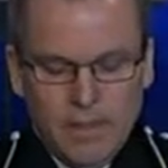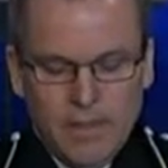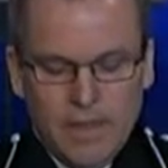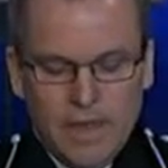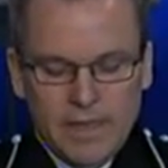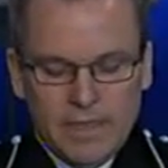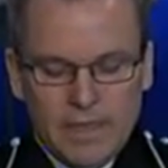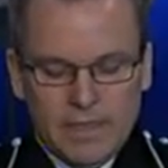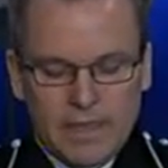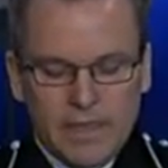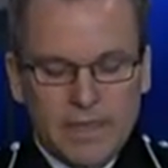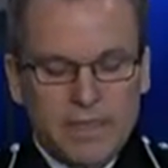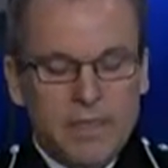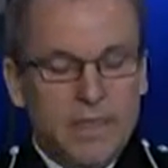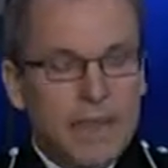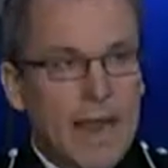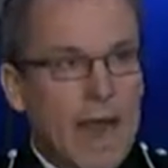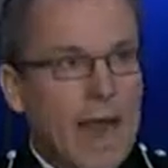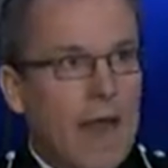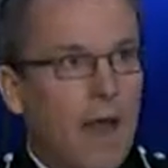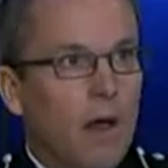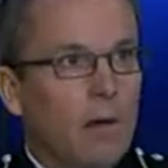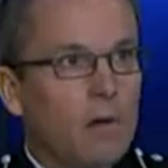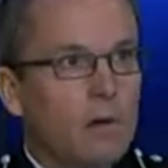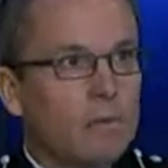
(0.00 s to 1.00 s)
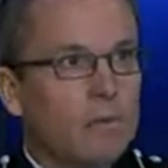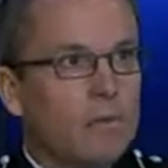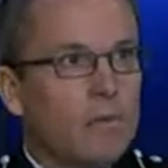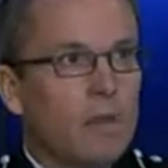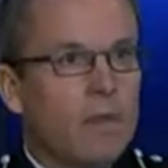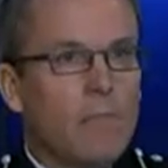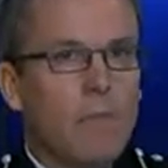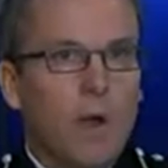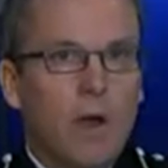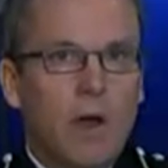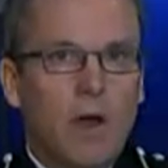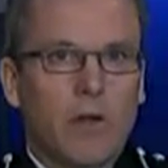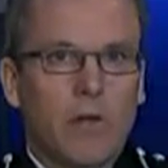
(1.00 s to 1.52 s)
This is now
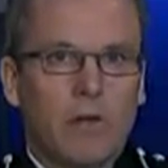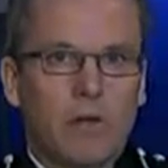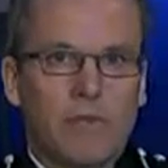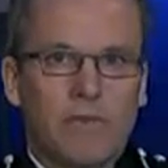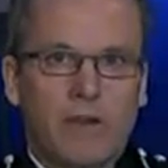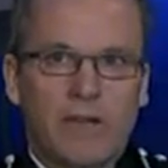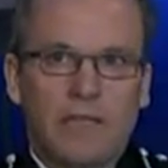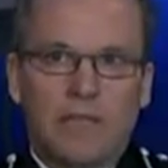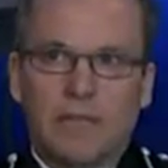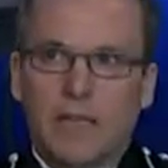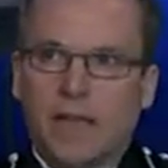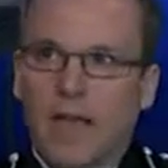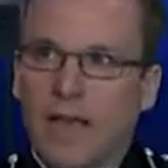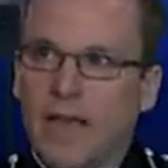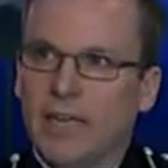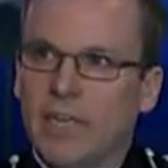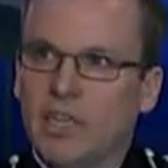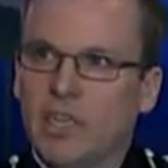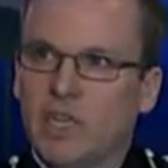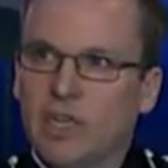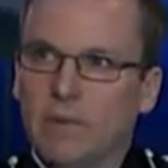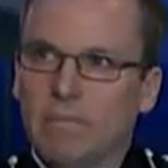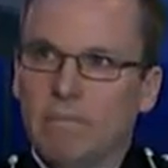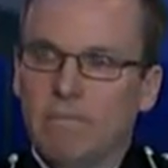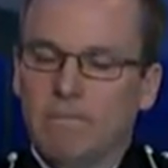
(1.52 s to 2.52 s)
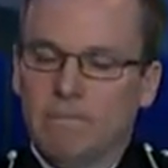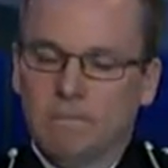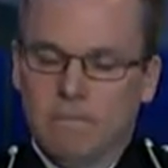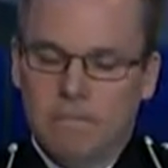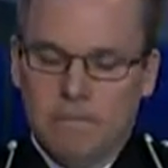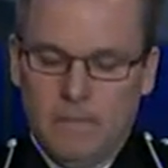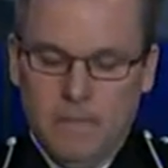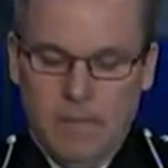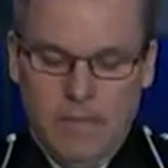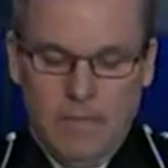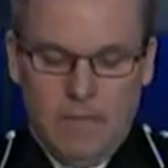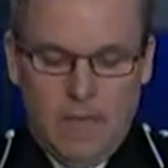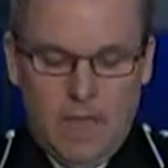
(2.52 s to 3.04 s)
a murder investigation,
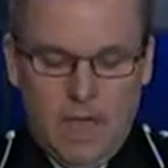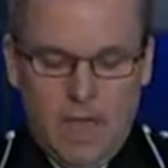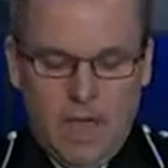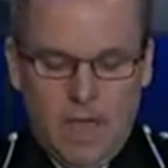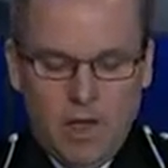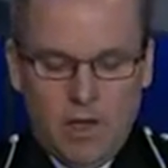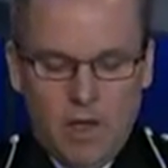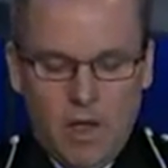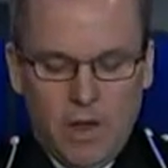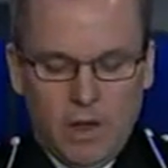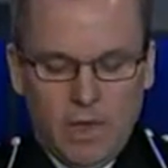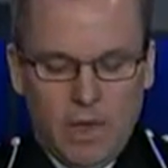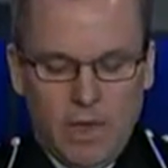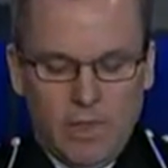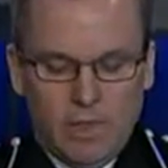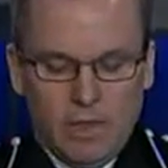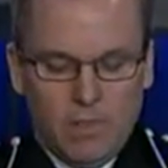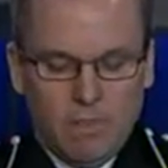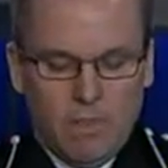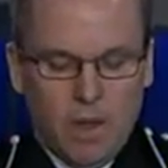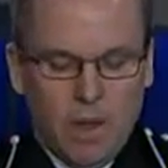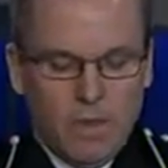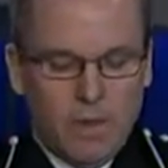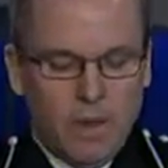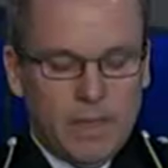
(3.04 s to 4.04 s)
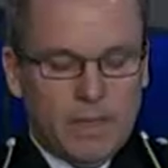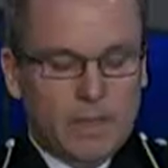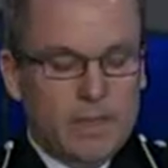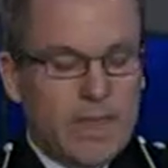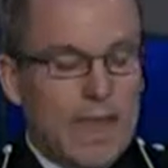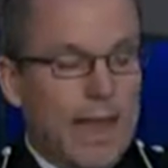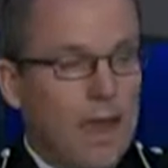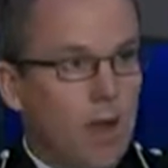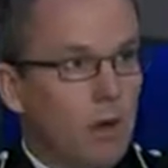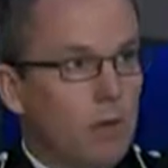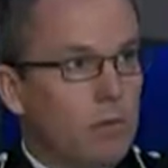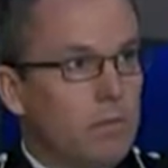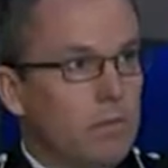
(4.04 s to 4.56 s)
and I need the public's
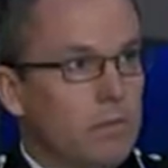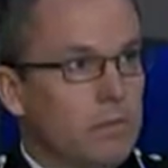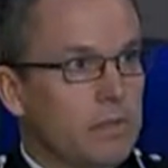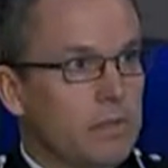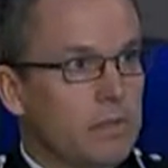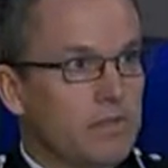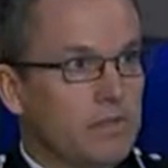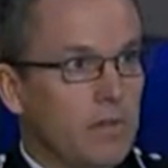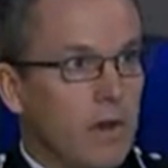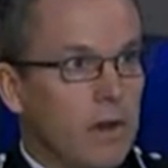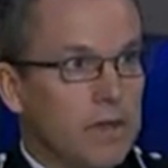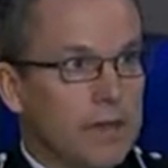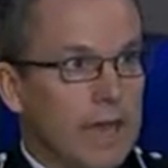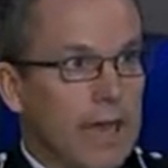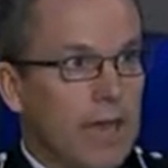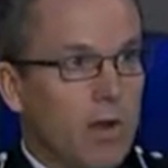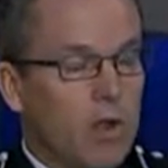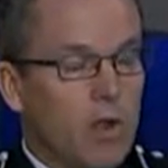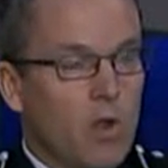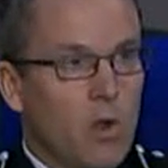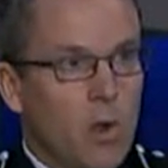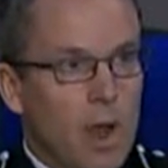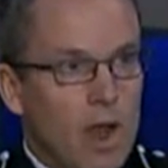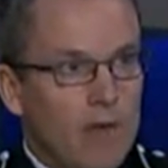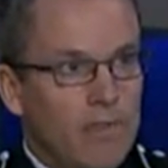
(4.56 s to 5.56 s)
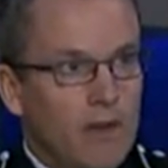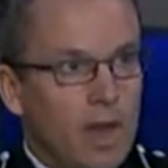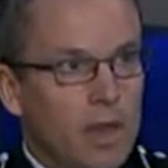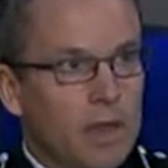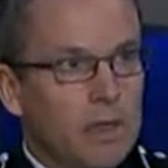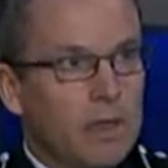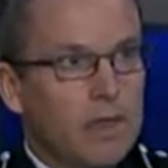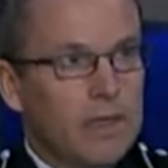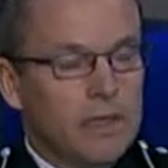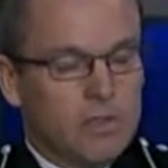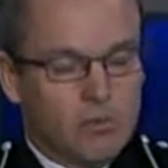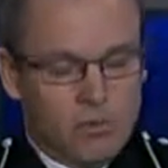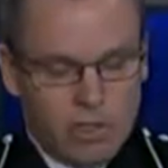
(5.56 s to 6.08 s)
help to find out whoever
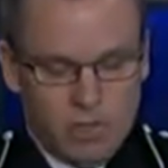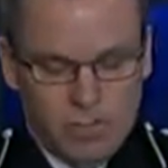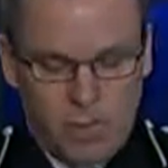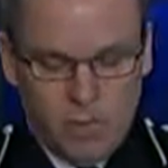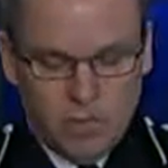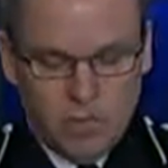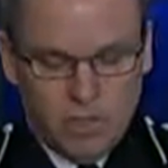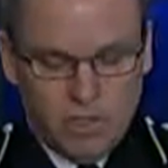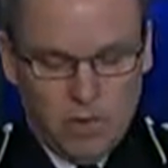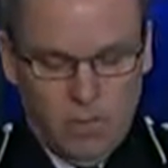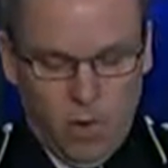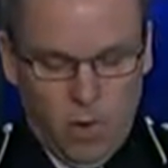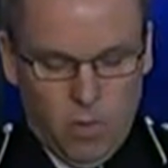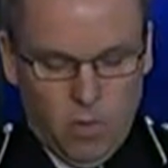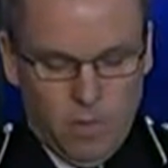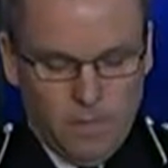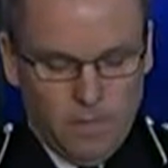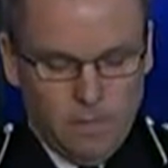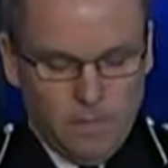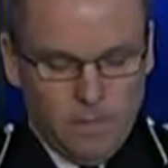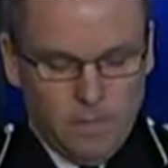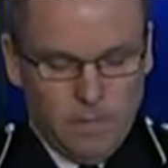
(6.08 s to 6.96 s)
is responsible.